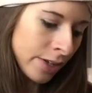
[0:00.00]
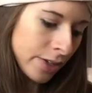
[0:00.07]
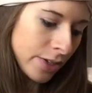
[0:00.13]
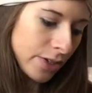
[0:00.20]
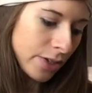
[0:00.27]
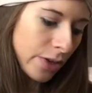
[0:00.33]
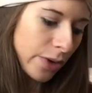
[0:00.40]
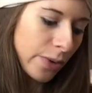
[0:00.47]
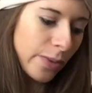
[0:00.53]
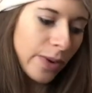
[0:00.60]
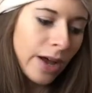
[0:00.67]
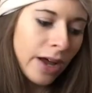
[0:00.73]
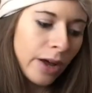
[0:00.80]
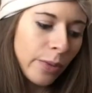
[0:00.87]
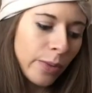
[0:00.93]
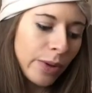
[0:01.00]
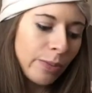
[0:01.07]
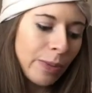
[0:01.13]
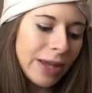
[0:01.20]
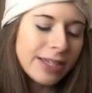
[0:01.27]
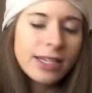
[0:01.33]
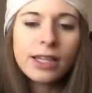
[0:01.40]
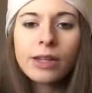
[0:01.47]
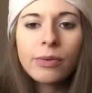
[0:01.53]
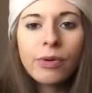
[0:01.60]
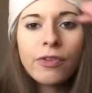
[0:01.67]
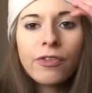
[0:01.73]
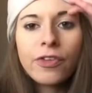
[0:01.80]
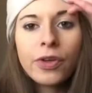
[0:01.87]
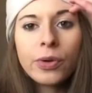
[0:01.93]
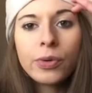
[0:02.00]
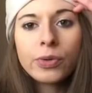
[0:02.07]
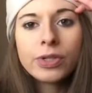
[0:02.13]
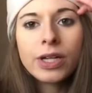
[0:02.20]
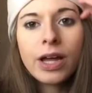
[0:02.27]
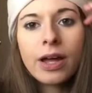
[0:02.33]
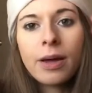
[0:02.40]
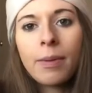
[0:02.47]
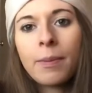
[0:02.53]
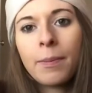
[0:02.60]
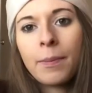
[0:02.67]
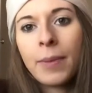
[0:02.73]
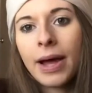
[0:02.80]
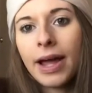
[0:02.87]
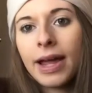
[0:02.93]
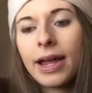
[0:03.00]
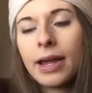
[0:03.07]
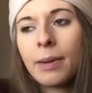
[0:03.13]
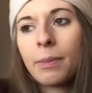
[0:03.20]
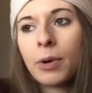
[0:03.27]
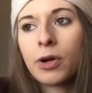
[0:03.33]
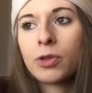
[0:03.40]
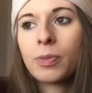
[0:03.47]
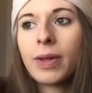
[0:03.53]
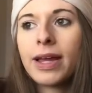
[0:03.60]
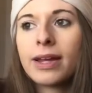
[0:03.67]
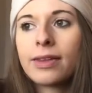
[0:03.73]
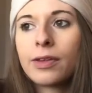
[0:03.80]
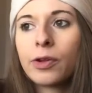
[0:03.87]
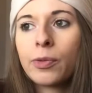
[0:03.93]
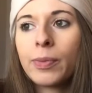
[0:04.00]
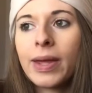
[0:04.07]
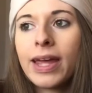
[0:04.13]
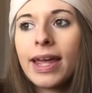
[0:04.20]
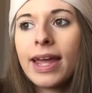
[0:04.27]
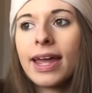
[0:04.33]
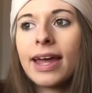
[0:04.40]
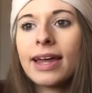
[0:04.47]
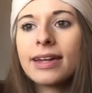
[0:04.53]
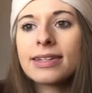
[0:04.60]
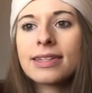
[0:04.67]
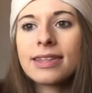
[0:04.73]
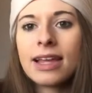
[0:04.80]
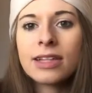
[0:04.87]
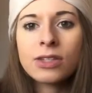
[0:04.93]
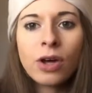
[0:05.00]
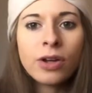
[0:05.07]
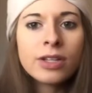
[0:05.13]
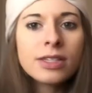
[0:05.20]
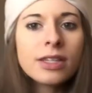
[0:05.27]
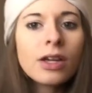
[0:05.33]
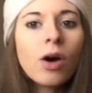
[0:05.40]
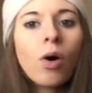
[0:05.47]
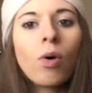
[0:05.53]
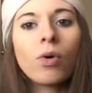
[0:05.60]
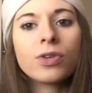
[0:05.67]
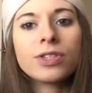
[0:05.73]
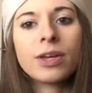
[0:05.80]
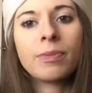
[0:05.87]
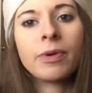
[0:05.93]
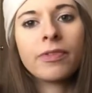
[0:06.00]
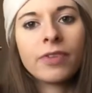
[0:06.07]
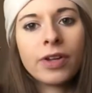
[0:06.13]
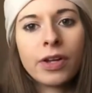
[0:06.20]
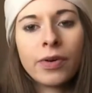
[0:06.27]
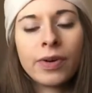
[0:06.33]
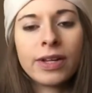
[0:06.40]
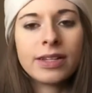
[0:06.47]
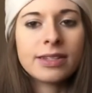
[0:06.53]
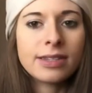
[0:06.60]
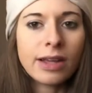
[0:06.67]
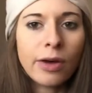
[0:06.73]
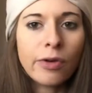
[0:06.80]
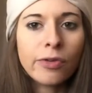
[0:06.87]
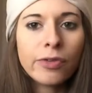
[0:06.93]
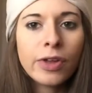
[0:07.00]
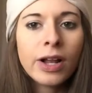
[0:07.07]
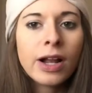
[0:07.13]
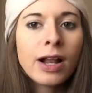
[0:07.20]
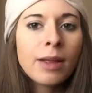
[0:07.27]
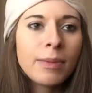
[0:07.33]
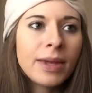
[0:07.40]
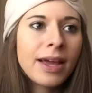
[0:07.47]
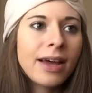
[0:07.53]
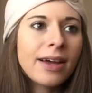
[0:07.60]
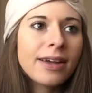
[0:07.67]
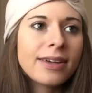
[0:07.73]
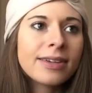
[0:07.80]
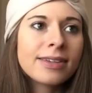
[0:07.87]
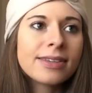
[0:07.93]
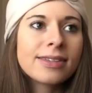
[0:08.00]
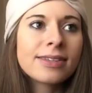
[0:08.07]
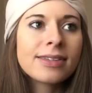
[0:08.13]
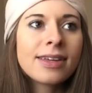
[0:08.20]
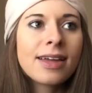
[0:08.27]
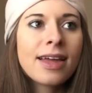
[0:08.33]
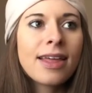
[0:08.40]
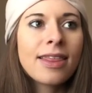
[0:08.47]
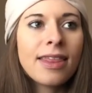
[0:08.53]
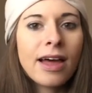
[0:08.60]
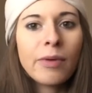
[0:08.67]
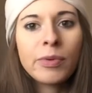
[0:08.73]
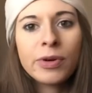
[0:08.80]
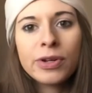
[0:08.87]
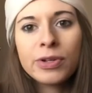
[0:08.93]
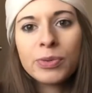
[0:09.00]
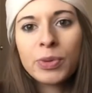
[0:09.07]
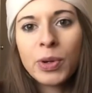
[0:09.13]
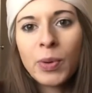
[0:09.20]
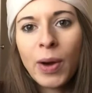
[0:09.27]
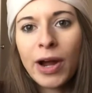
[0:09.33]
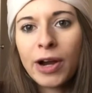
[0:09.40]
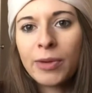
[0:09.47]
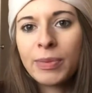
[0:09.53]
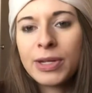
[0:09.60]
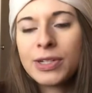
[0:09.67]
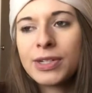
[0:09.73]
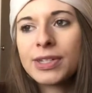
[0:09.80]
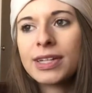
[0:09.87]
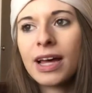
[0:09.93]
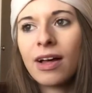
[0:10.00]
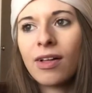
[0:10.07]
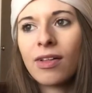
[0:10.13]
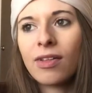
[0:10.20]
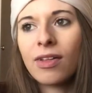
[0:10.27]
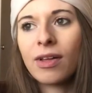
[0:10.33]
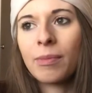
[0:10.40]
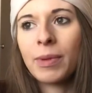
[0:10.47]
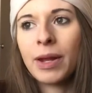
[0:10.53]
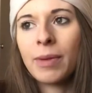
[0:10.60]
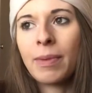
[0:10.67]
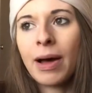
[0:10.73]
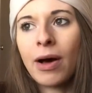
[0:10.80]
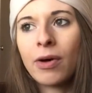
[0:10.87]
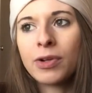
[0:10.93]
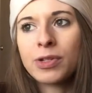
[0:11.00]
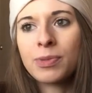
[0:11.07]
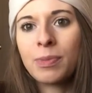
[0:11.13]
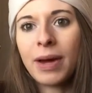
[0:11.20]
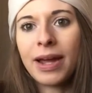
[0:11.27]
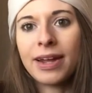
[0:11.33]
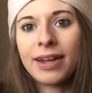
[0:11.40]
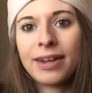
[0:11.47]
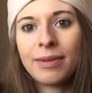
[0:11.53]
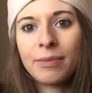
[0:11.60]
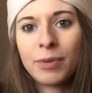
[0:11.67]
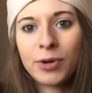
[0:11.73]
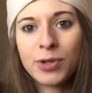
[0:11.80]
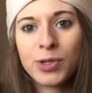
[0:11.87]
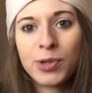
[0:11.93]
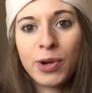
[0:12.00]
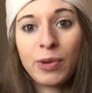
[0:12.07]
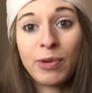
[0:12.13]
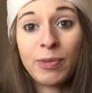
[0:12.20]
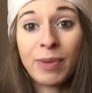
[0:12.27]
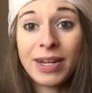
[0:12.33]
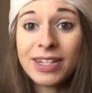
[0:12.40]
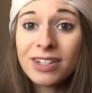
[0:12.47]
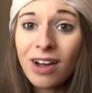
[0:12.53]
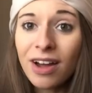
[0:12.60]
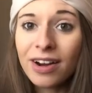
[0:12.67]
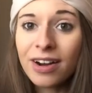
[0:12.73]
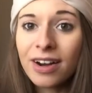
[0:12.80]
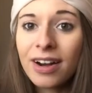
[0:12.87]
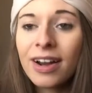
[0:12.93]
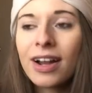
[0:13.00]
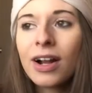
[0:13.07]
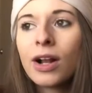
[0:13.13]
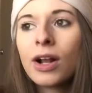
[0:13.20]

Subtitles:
So we basically reviewed my birth plan a little bit, and that's honestly a whole separate video in itself, because that would require me to tell a bit about my birth story with my daughter,